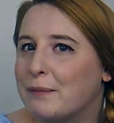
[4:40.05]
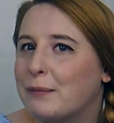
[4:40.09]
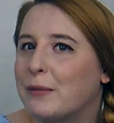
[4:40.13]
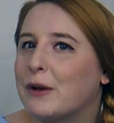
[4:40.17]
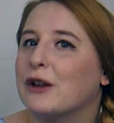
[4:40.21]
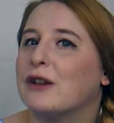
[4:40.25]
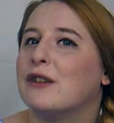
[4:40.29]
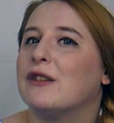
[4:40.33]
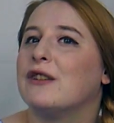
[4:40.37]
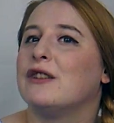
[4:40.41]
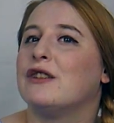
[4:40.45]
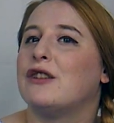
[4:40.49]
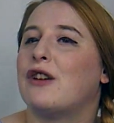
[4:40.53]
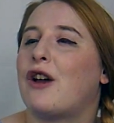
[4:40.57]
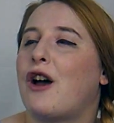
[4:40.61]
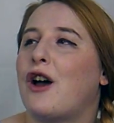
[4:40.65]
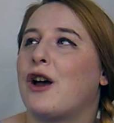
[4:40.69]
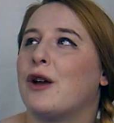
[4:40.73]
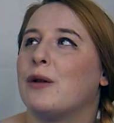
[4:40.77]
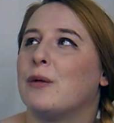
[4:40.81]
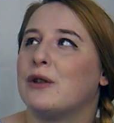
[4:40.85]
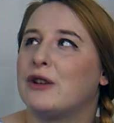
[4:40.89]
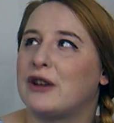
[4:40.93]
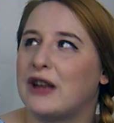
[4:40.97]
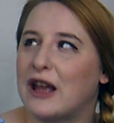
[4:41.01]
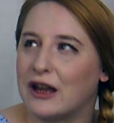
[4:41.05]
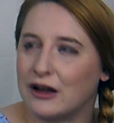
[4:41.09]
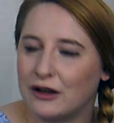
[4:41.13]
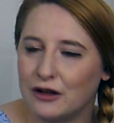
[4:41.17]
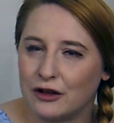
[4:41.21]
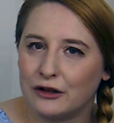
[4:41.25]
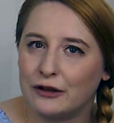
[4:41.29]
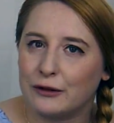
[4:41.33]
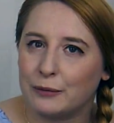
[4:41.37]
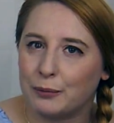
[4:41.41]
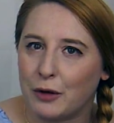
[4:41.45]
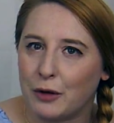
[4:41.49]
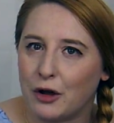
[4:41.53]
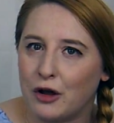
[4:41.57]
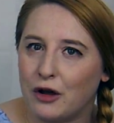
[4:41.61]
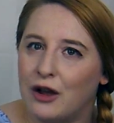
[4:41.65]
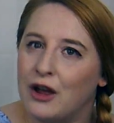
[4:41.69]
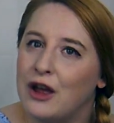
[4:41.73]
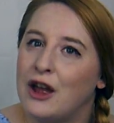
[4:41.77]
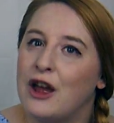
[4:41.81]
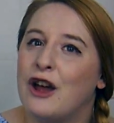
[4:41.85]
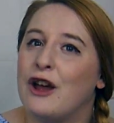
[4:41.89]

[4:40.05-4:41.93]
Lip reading: but I would get a good spot